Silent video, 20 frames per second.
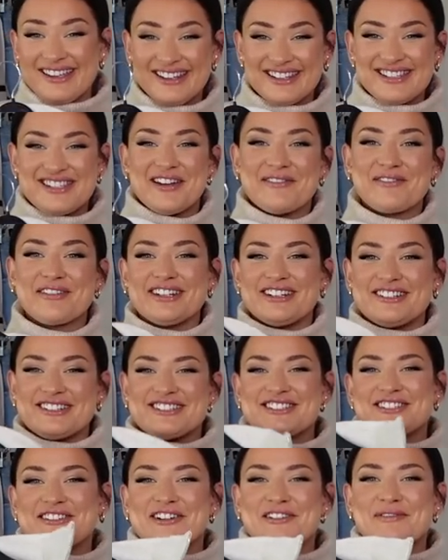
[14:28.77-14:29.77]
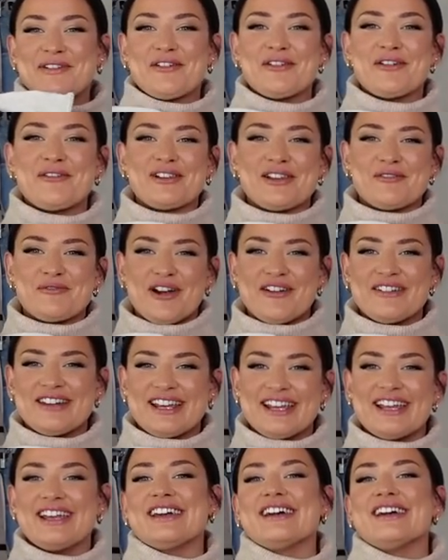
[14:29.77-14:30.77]
so I'm gonna just talk about it while I'm wearing it
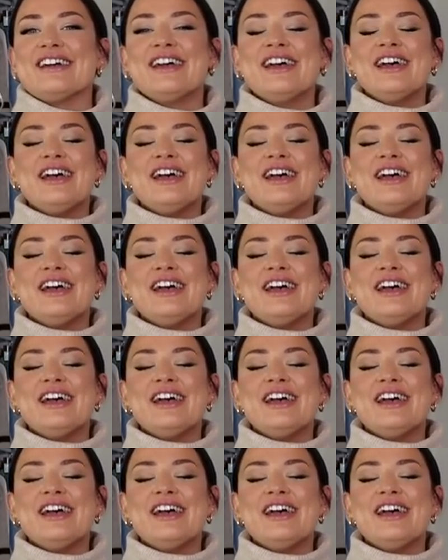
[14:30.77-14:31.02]
here.